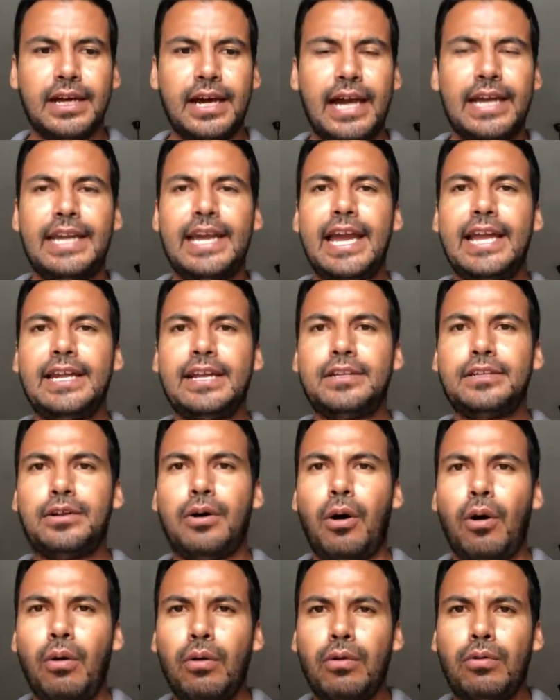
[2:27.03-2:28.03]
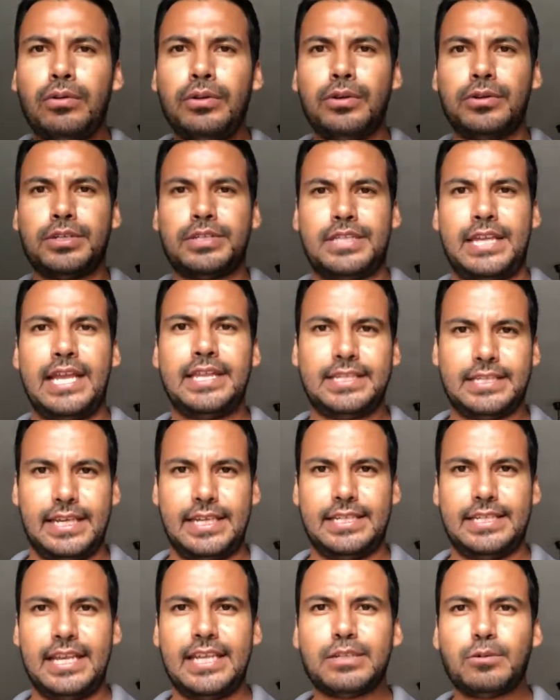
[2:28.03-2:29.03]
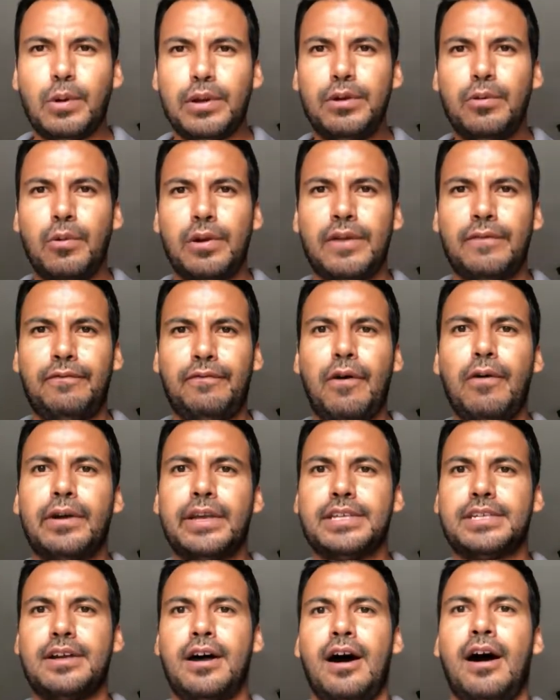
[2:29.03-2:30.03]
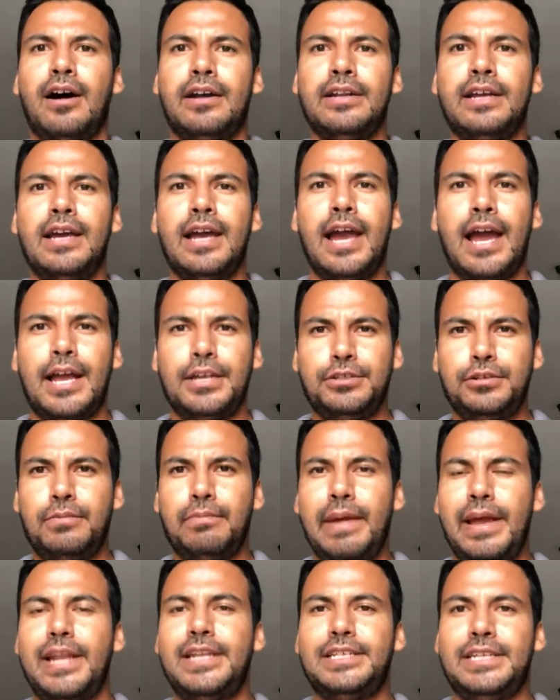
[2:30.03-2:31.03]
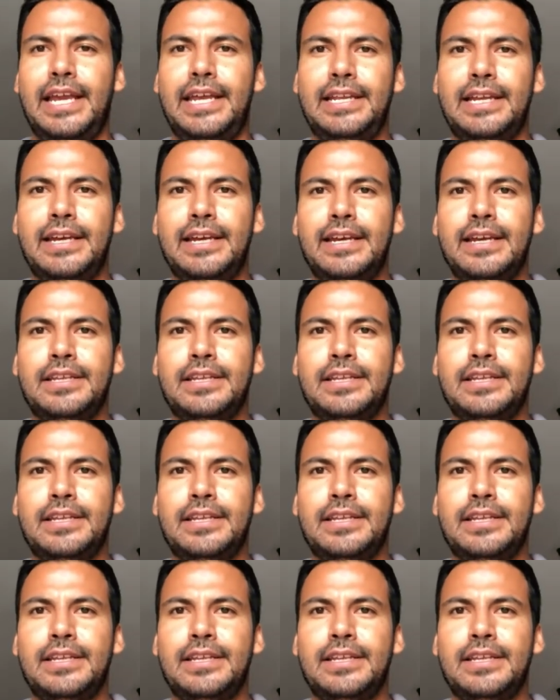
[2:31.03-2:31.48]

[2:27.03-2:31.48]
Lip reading: Again, all your senses. That's what you want to focus on as you meditate.